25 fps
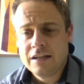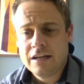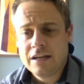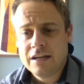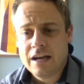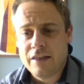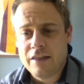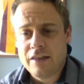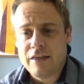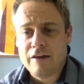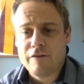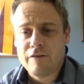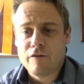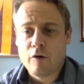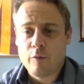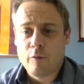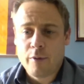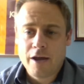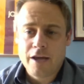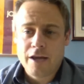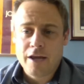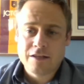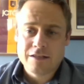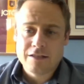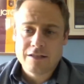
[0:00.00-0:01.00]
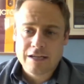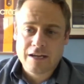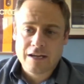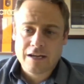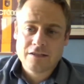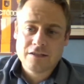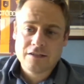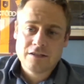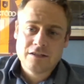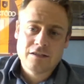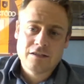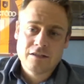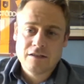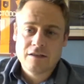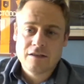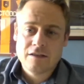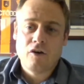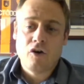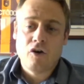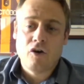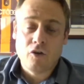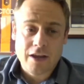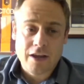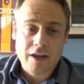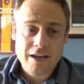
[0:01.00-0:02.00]
and therefore pay the tax
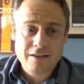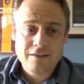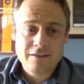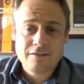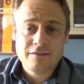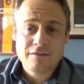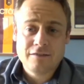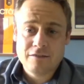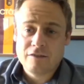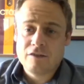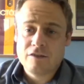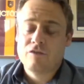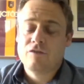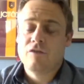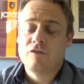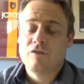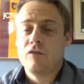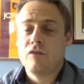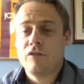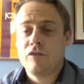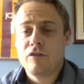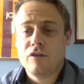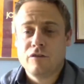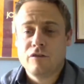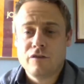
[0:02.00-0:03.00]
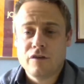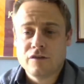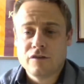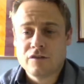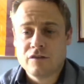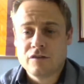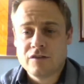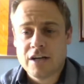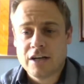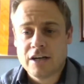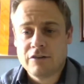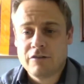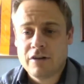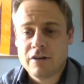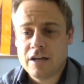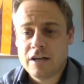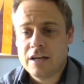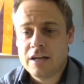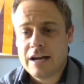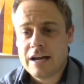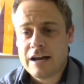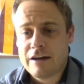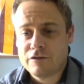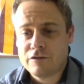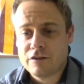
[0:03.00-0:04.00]
on it on the 31st of
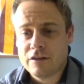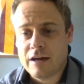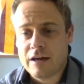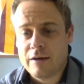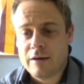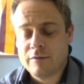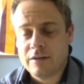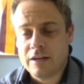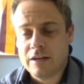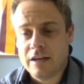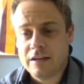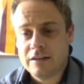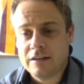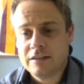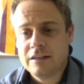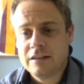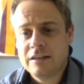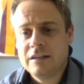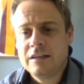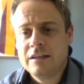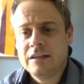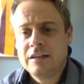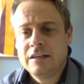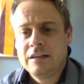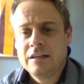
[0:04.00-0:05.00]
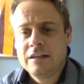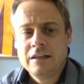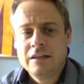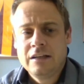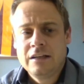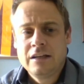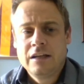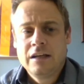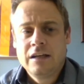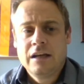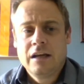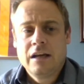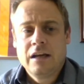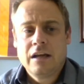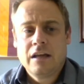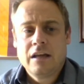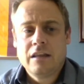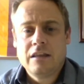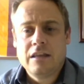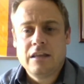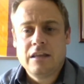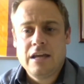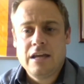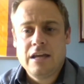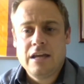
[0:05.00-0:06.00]
January after that date.
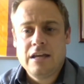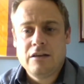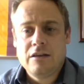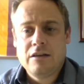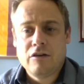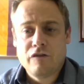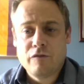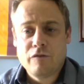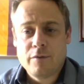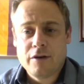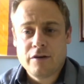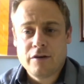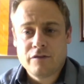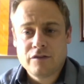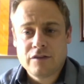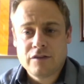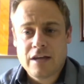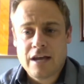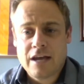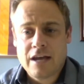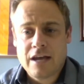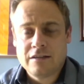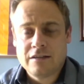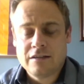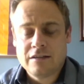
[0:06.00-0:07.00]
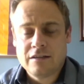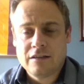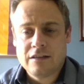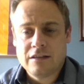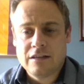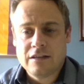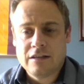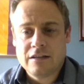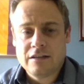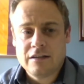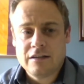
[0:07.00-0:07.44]
The government have said that